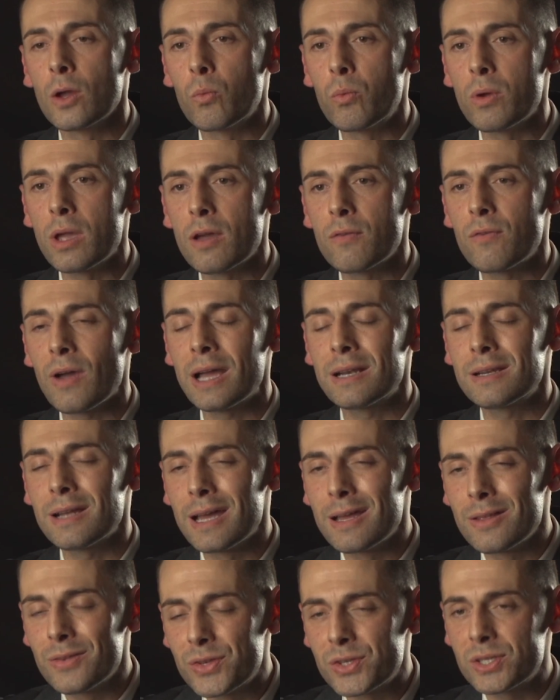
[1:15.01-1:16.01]
We have had
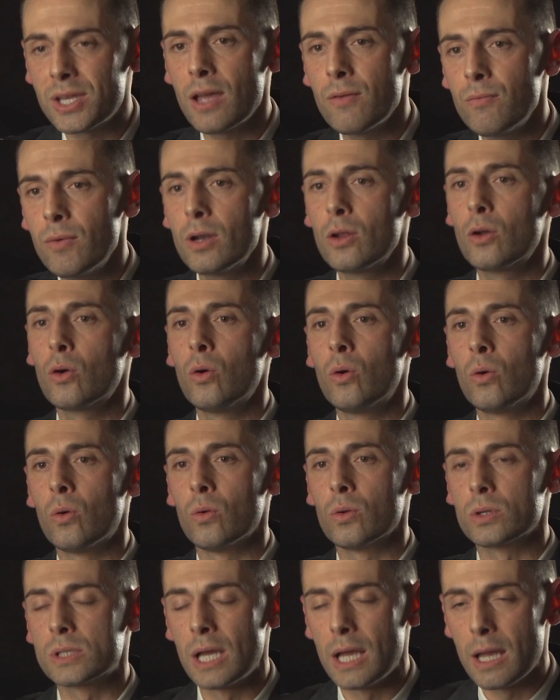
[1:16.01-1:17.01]
7
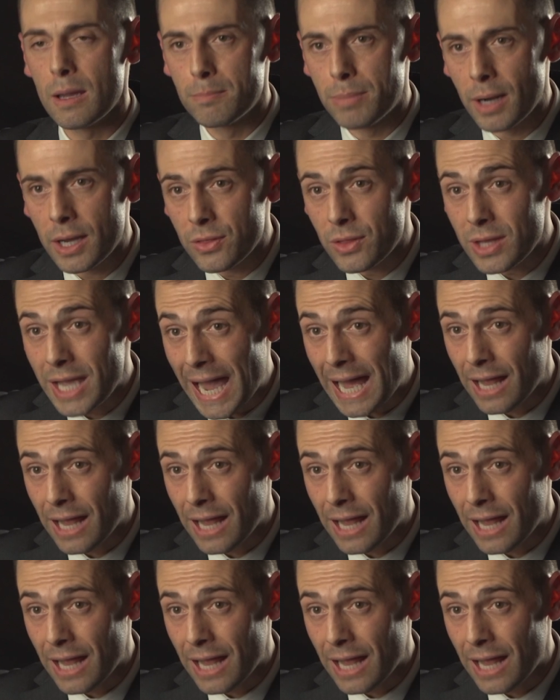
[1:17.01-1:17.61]
calls by the